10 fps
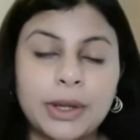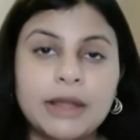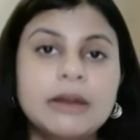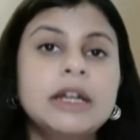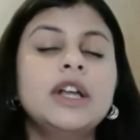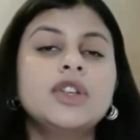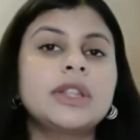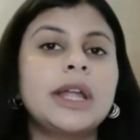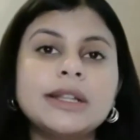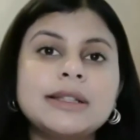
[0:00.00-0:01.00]
Okay.
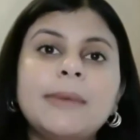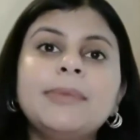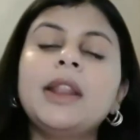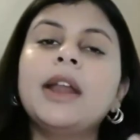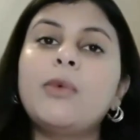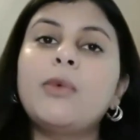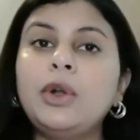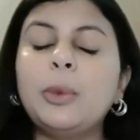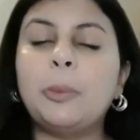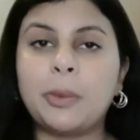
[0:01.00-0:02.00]
So that is something that I
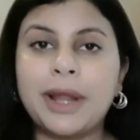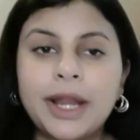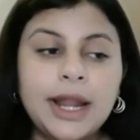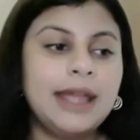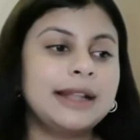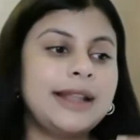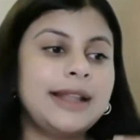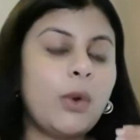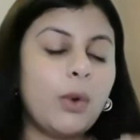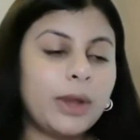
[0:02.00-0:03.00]
want to provide,
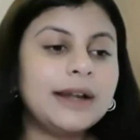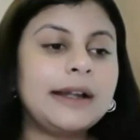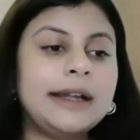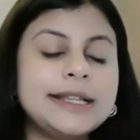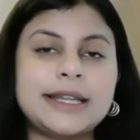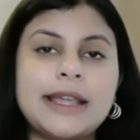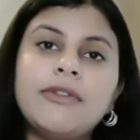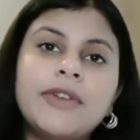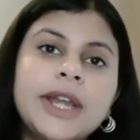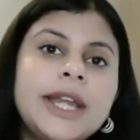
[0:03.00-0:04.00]
that, okay, at least
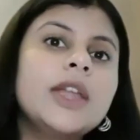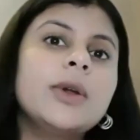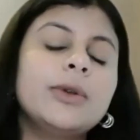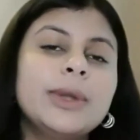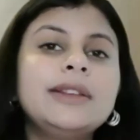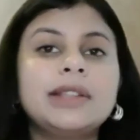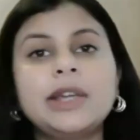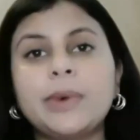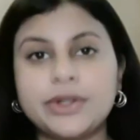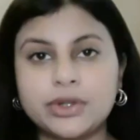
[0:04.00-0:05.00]
every day you're doing
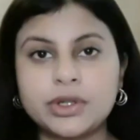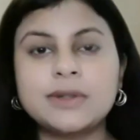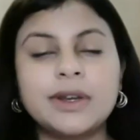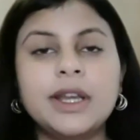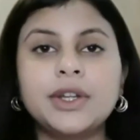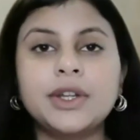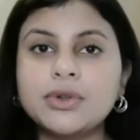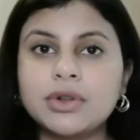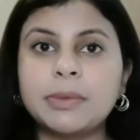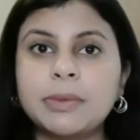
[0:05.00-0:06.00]
three questions related
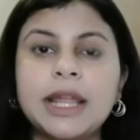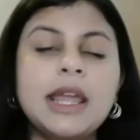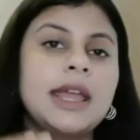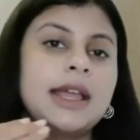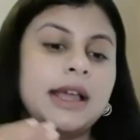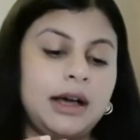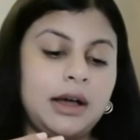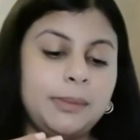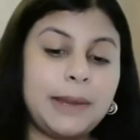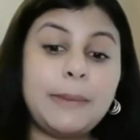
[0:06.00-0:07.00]
to AAA.
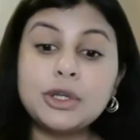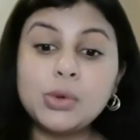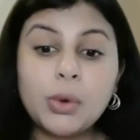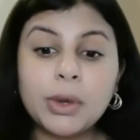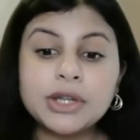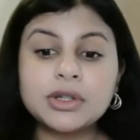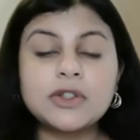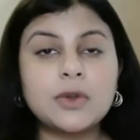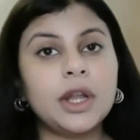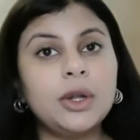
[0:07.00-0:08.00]
Maybe two
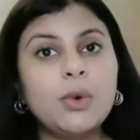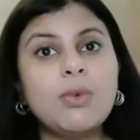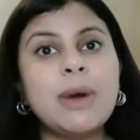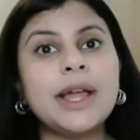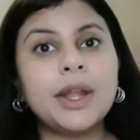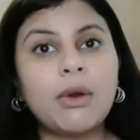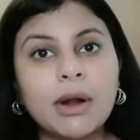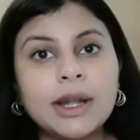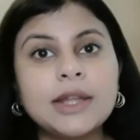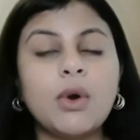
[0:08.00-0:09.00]
questions you can do via
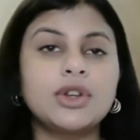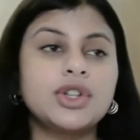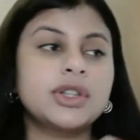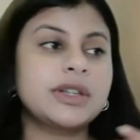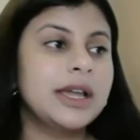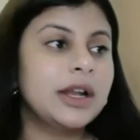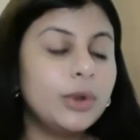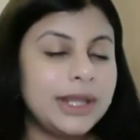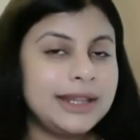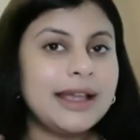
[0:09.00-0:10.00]
recording or just
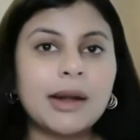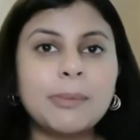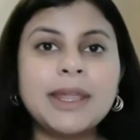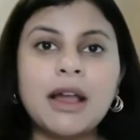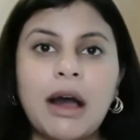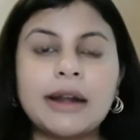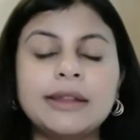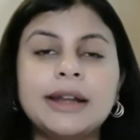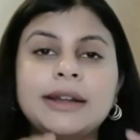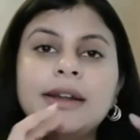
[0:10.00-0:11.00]
doing the
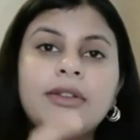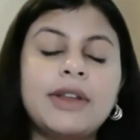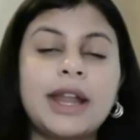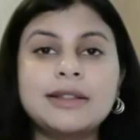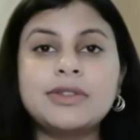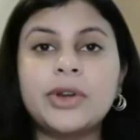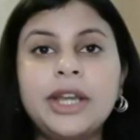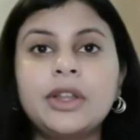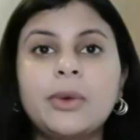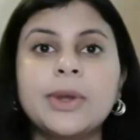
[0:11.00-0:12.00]
RBR, that is
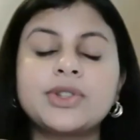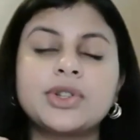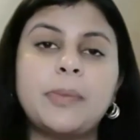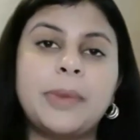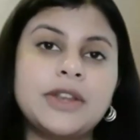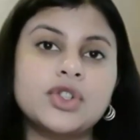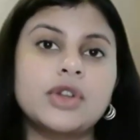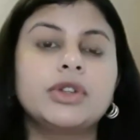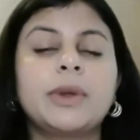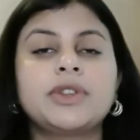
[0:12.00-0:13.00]
read the question,
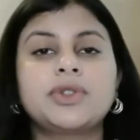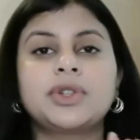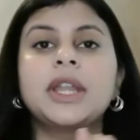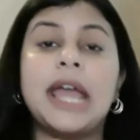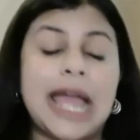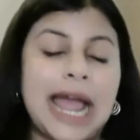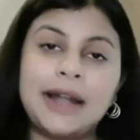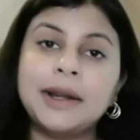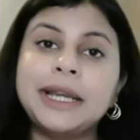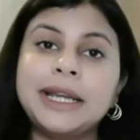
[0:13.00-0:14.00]
brainstorm the question,
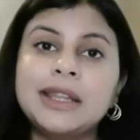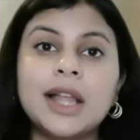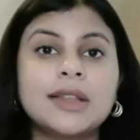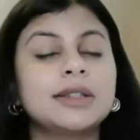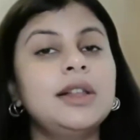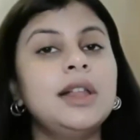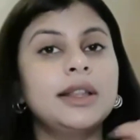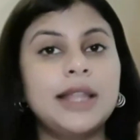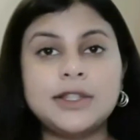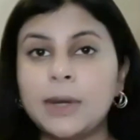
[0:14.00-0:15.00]
and read the answer.
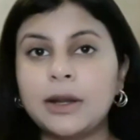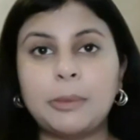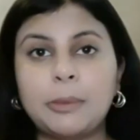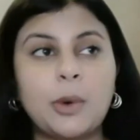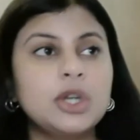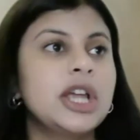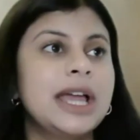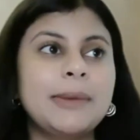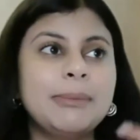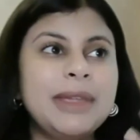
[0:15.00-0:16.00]
That's one approach.
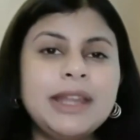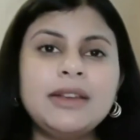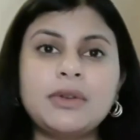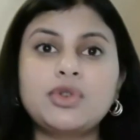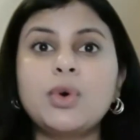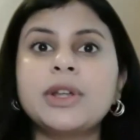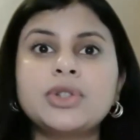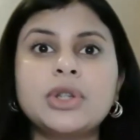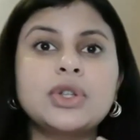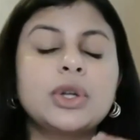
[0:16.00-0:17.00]
Maybe two
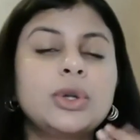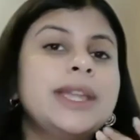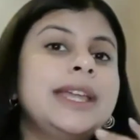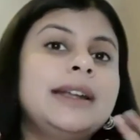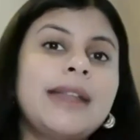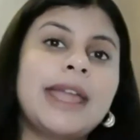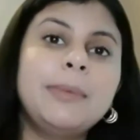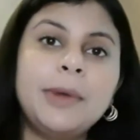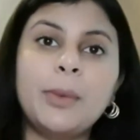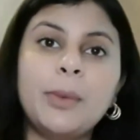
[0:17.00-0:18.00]
questions you're doing in a
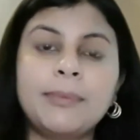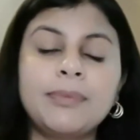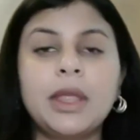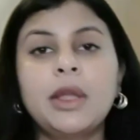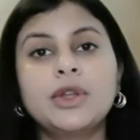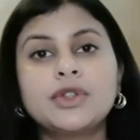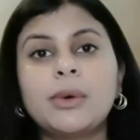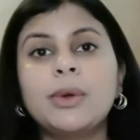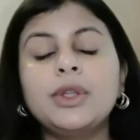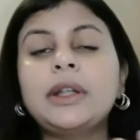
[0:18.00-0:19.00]
typed way.
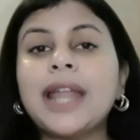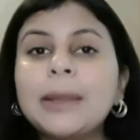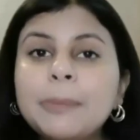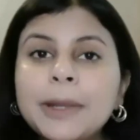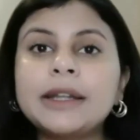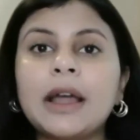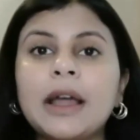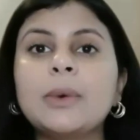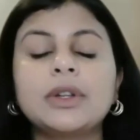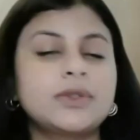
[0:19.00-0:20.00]
So you're typing it
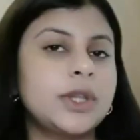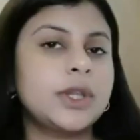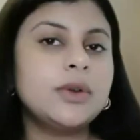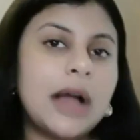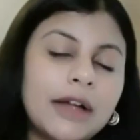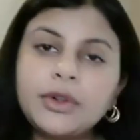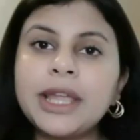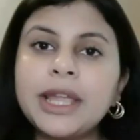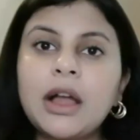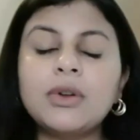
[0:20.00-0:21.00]
out. So you have to
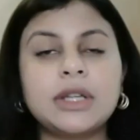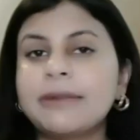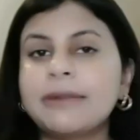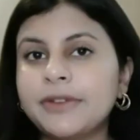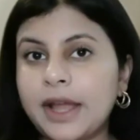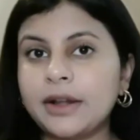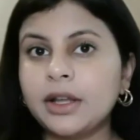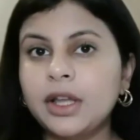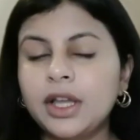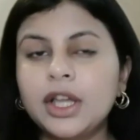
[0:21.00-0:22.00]
make out time for that.
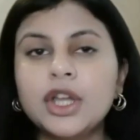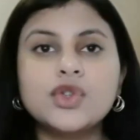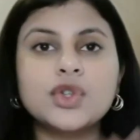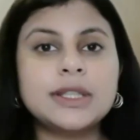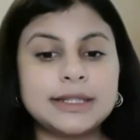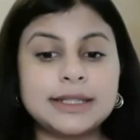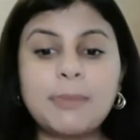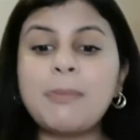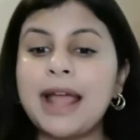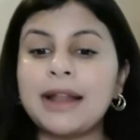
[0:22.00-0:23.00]
So this is
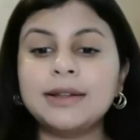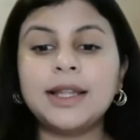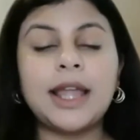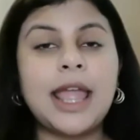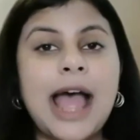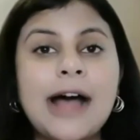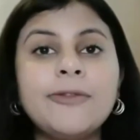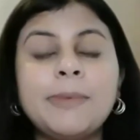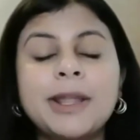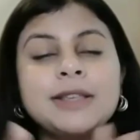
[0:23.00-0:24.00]
the planner that I
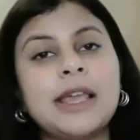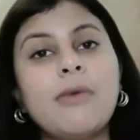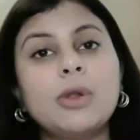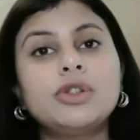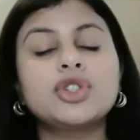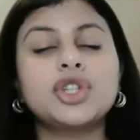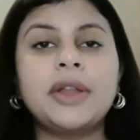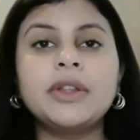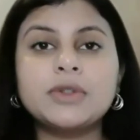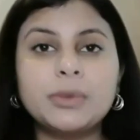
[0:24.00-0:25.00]
have. Plus, I've also
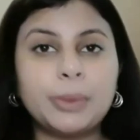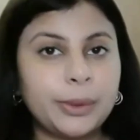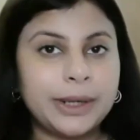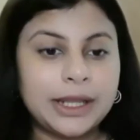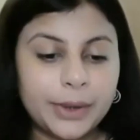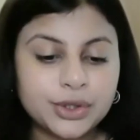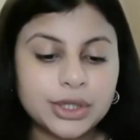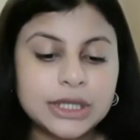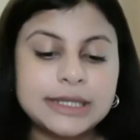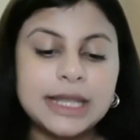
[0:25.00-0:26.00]
shared the Super 20
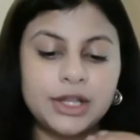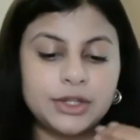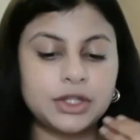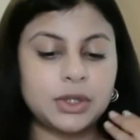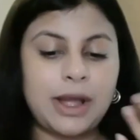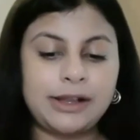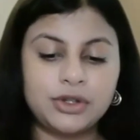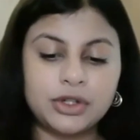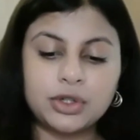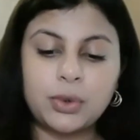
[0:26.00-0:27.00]
questions. So
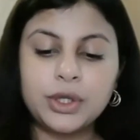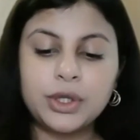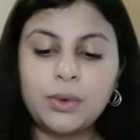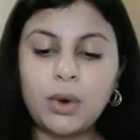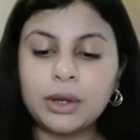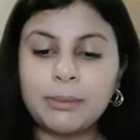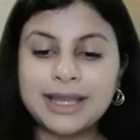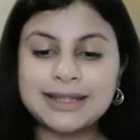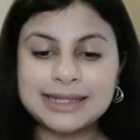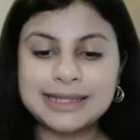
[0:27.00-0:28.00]
I'll just show you on
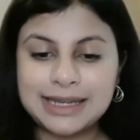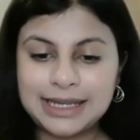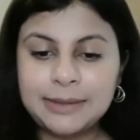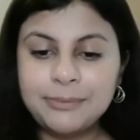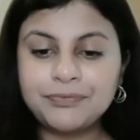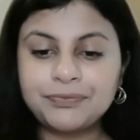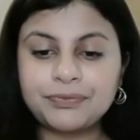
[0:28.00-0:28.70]
my screen.